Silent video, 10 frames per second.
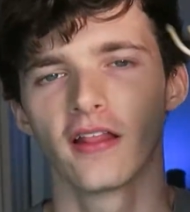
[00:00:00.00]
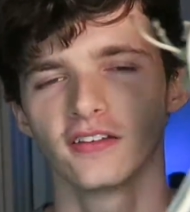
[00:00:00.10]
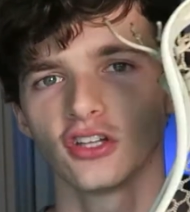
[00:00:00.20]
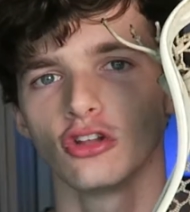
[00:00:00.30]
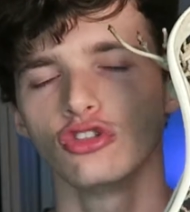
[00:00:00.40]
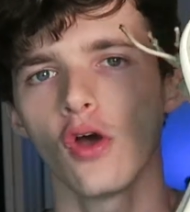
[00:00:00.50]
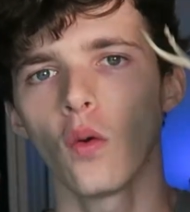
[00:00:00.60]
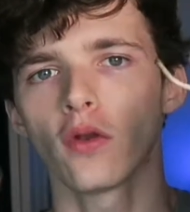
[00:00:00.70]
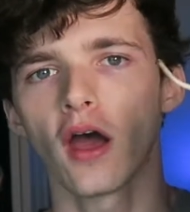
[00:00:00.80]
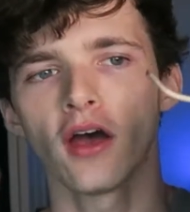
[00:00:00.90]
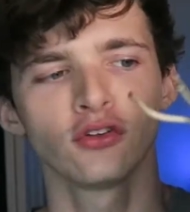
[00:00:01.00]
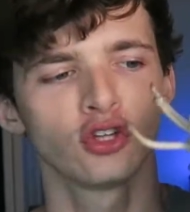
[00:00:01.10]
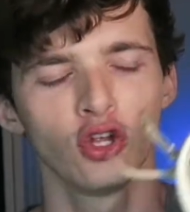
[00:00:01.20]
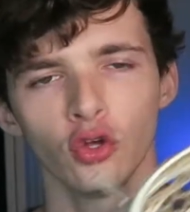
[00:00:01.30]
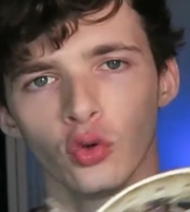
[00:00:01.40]
This is a No
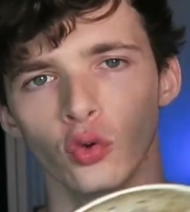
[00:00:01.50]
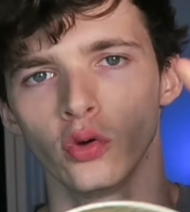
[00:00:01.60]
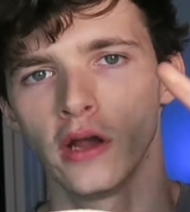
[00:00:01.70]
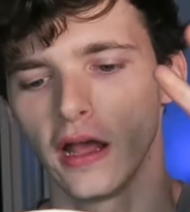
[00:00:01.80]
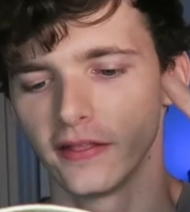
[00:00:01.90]
Noz 2.